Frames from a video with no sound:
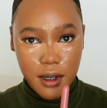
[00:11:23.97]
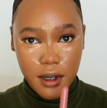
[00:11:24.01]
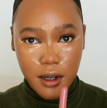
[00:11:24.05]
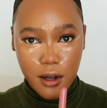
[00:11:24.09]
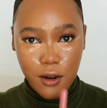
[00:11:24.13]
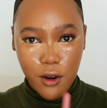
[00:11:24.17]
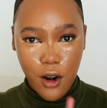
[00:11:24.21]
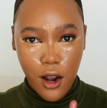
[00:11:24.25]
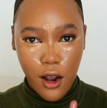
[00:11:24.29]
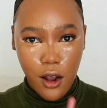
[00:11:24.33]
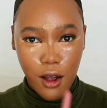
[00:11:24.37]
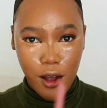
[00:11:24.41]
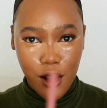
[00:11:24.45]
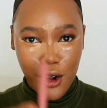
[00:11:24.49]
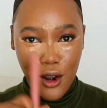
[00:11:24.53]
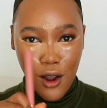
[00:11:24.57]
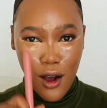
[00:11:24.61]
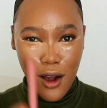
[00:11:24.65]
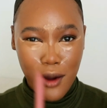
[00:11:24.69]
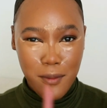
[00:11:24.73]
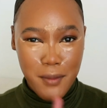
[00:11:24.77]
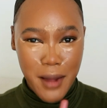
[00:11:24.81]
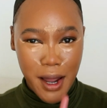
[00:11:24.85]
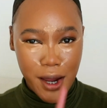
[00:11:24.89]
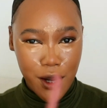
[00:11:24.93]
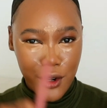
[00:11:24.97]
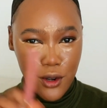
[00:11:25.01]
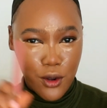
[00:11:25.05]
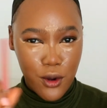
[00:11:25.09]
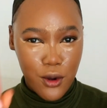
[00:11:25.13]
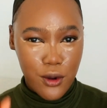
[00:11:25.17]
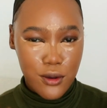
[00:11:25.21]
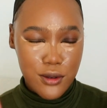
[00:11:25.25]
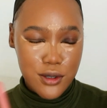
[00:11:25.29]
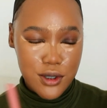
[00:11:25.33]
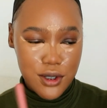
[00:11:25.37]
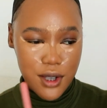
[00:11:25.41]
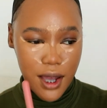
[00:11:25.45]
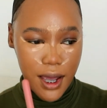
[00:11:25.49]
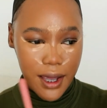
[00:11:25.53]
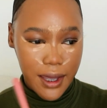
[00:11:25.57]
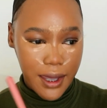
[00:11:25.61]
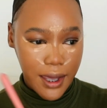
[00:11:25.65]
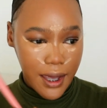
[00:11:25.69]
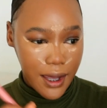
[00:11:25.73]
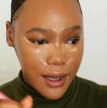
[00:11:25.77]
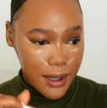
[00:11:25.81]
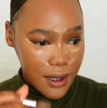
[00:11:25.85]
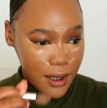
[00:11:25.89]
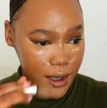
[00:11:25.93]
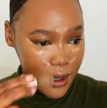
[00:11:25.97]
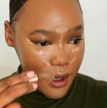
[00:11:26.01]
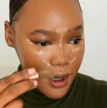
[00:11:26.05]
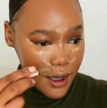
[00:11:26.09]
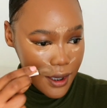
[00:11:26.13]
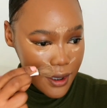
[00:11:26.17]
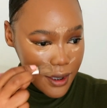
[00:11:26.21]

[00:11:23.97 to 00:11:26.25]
it along my nose so I can